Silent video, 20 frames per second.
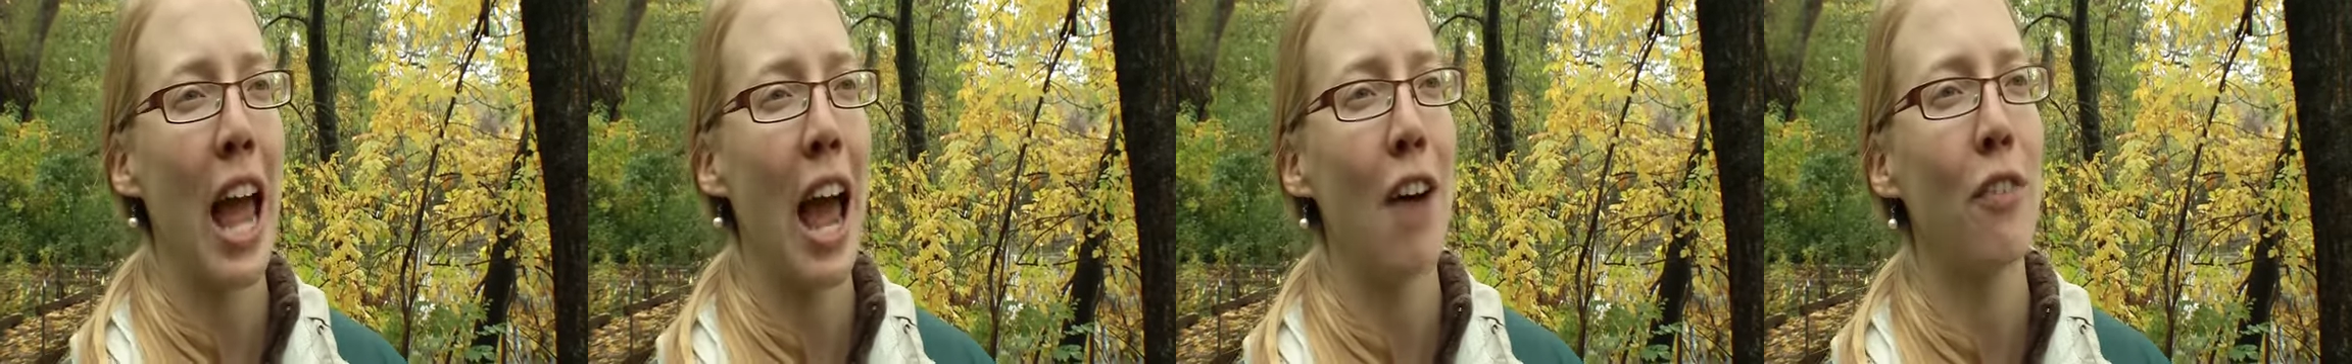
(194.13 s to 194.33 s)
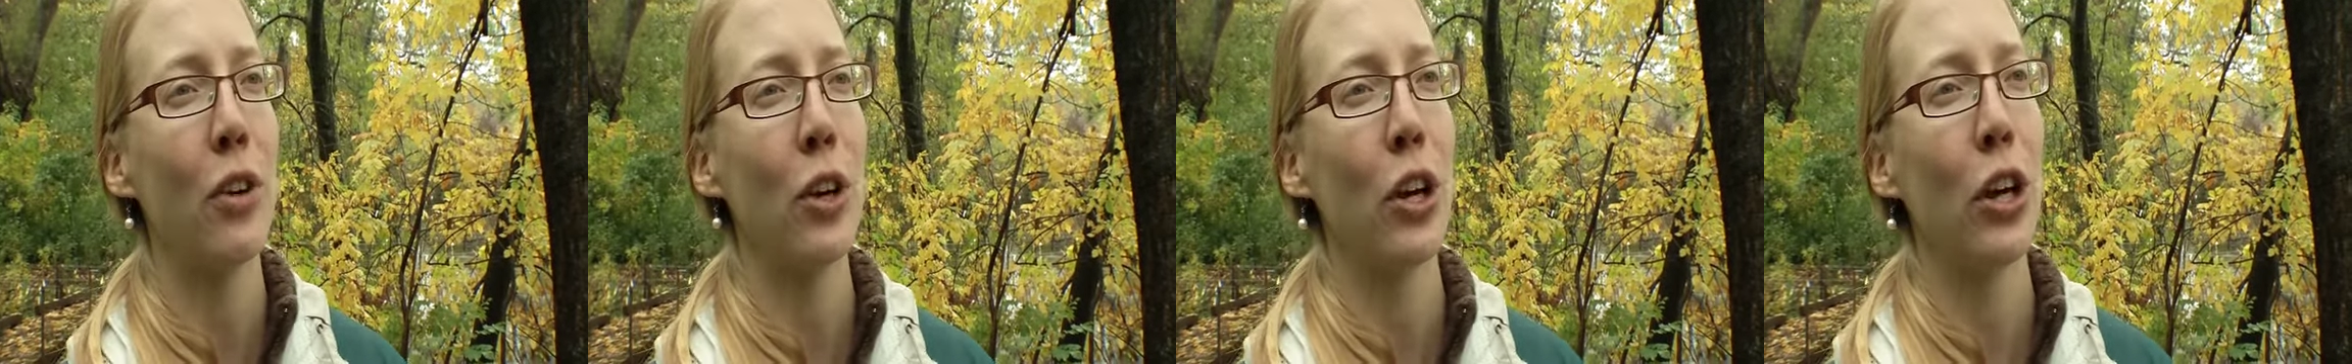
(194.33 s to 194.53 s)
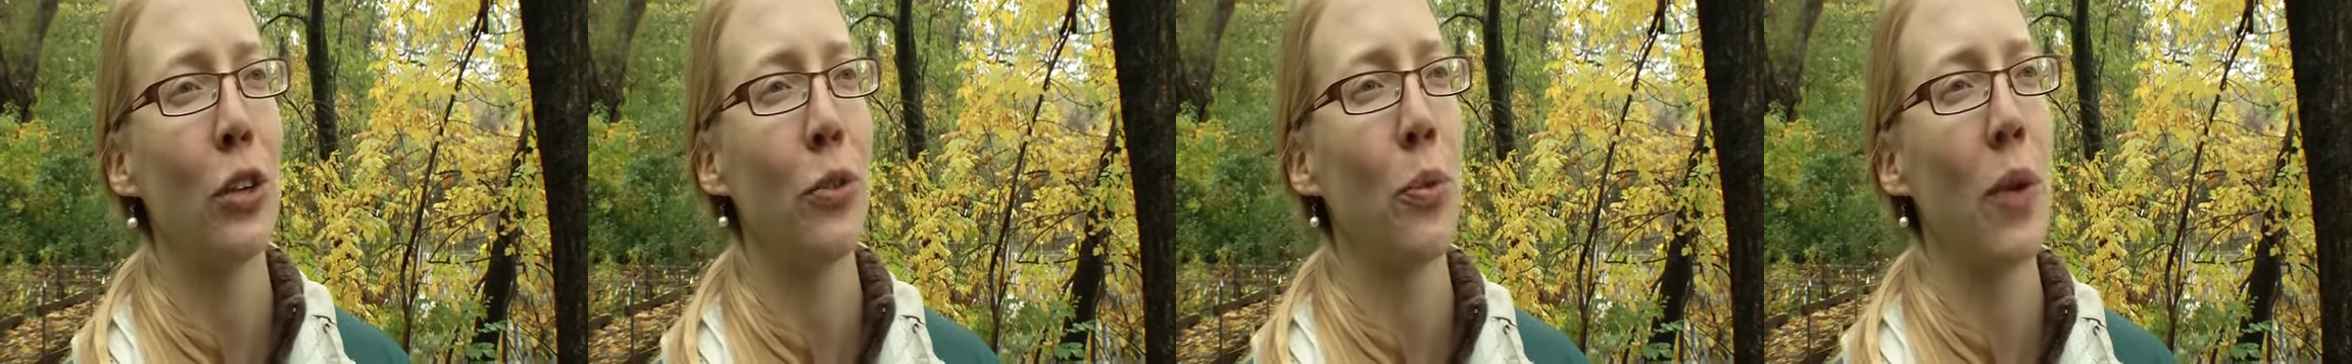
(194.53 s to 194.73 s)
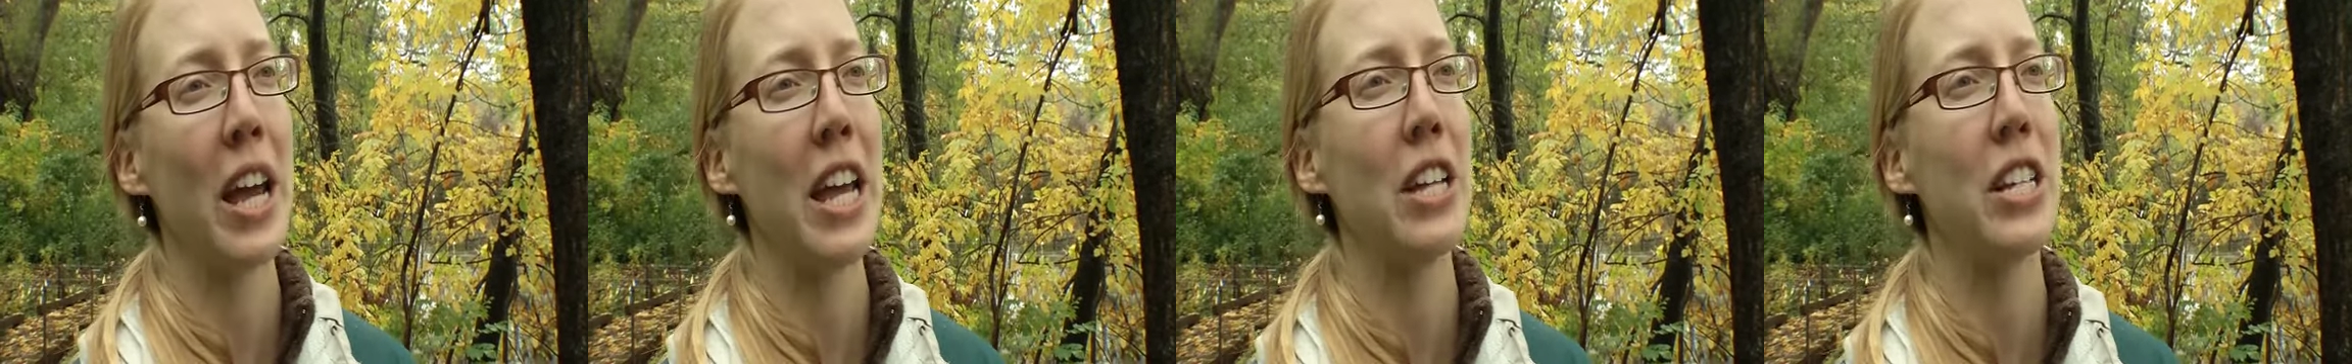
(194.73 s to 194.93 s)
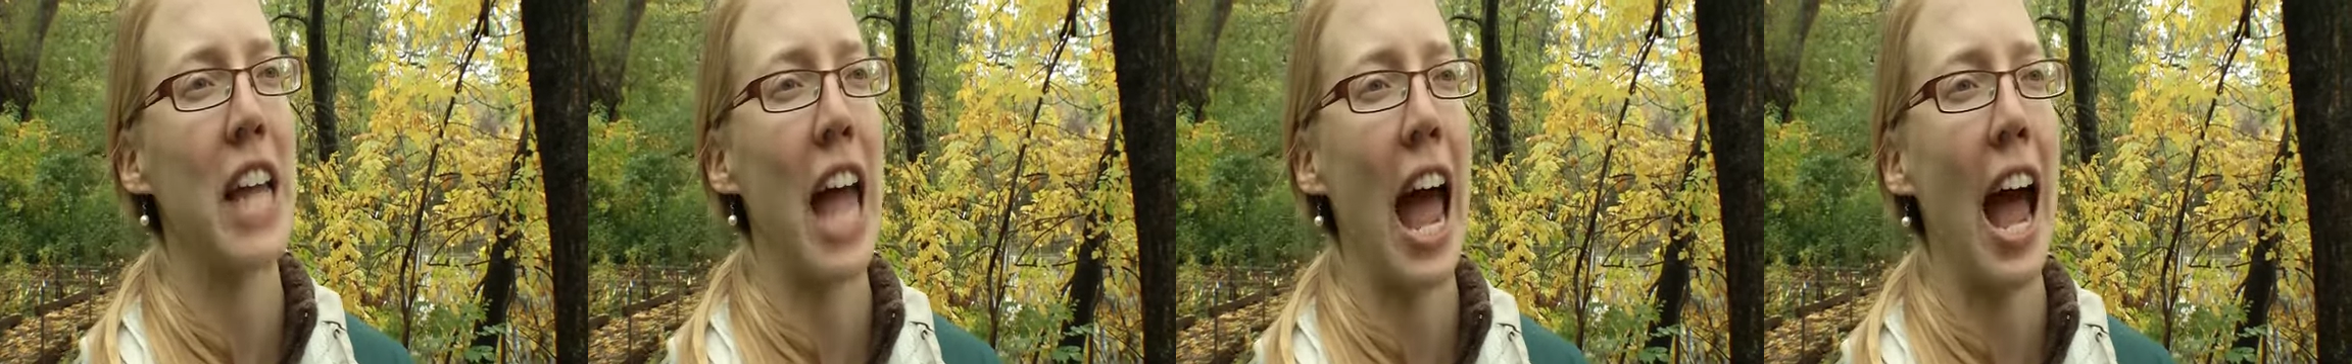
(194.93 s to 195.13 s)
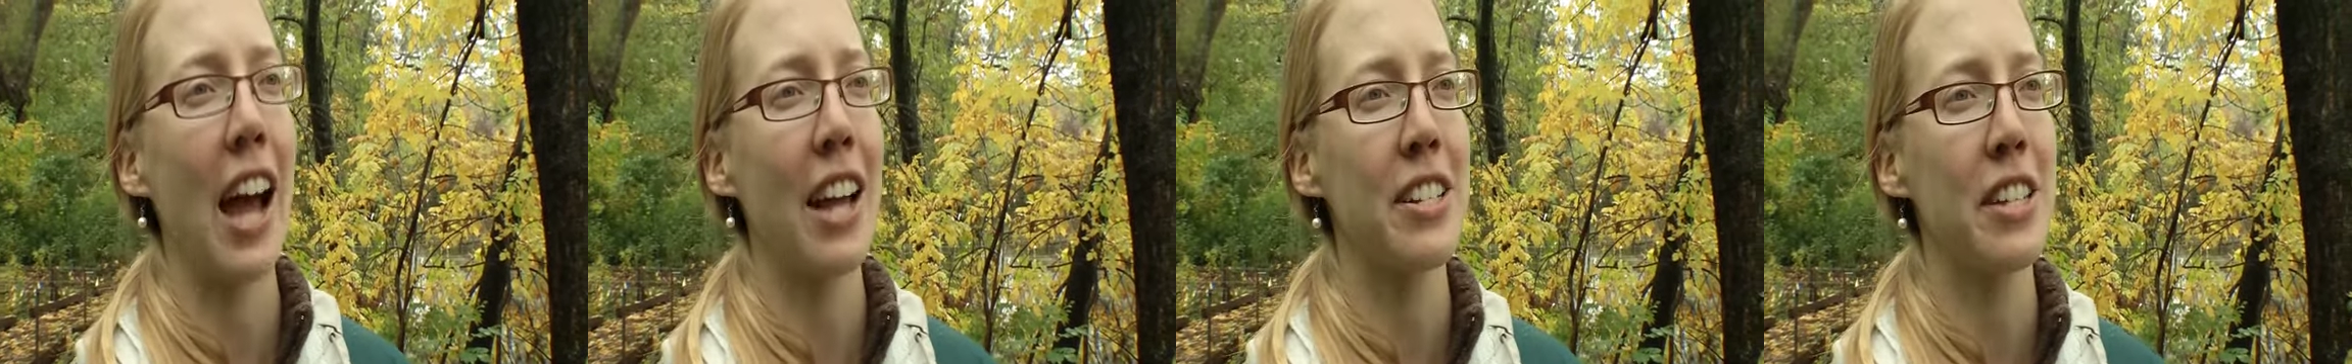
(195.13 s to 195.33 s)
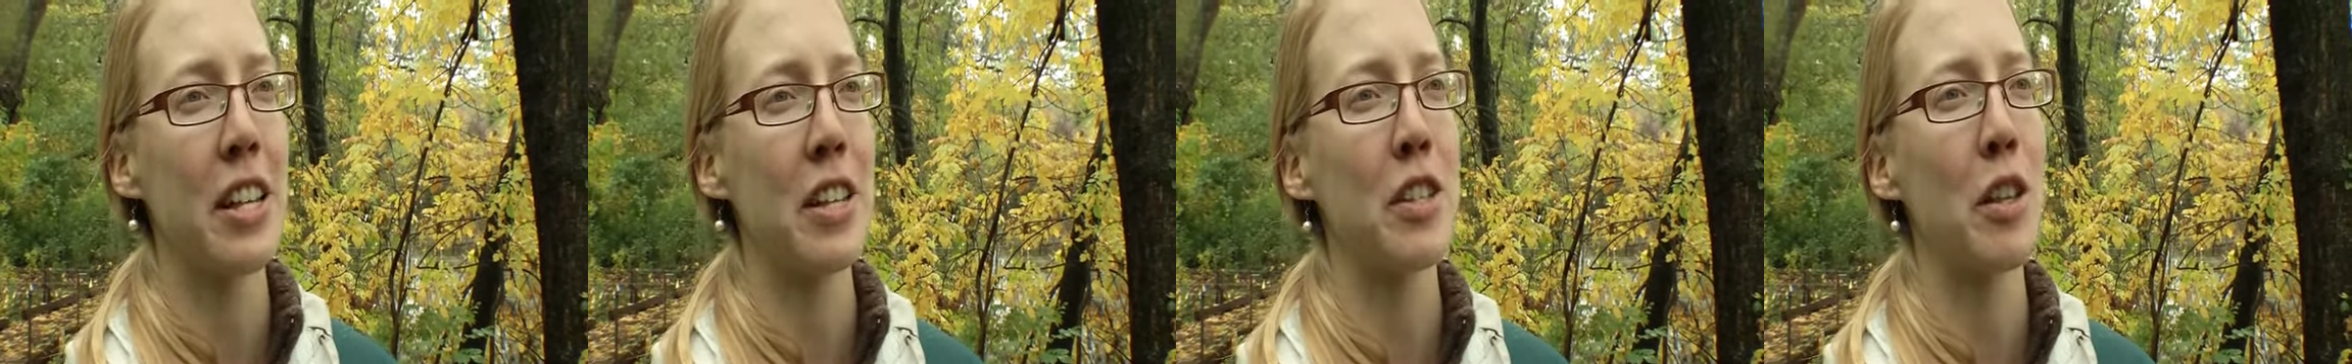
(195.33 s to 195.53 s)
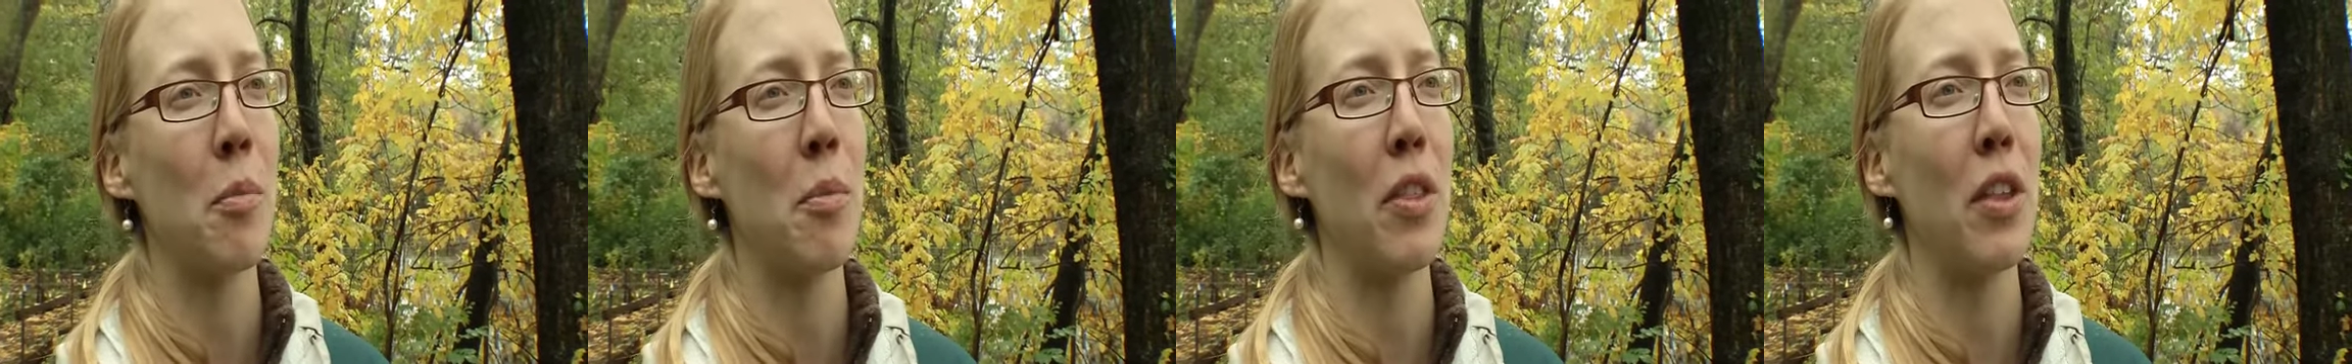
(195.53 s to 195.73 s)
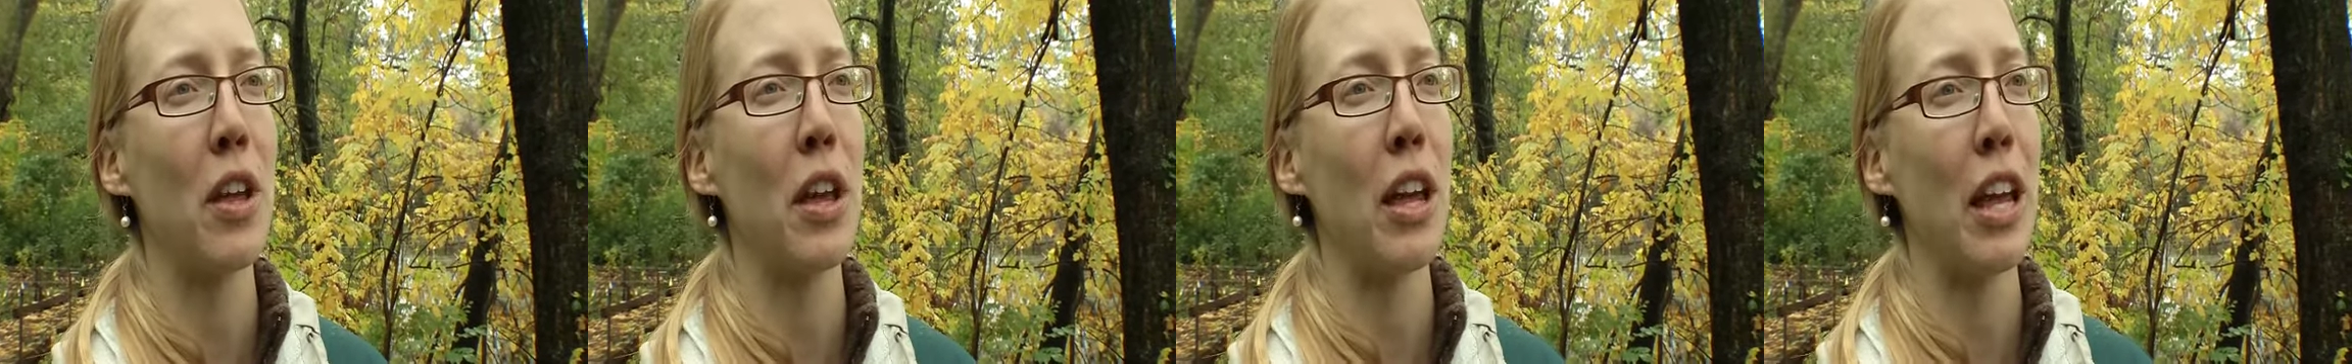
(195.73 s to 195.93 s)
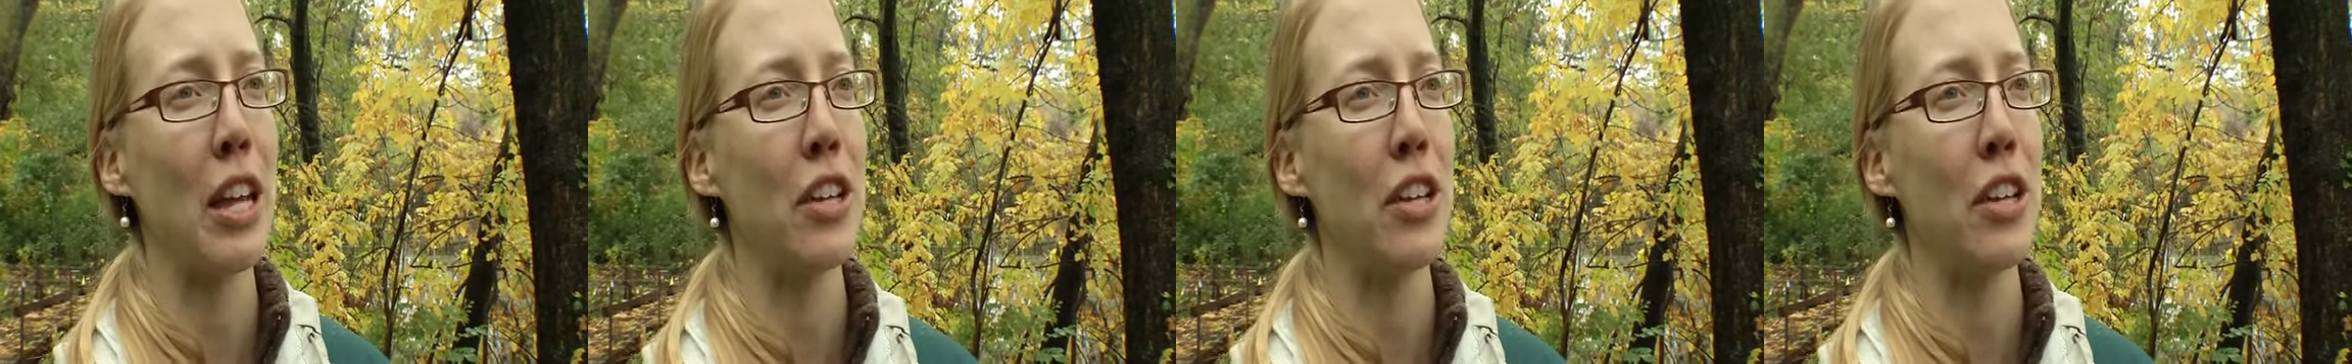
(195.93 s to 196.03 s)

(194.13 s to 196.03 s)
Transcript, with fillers: have a good way to access some of the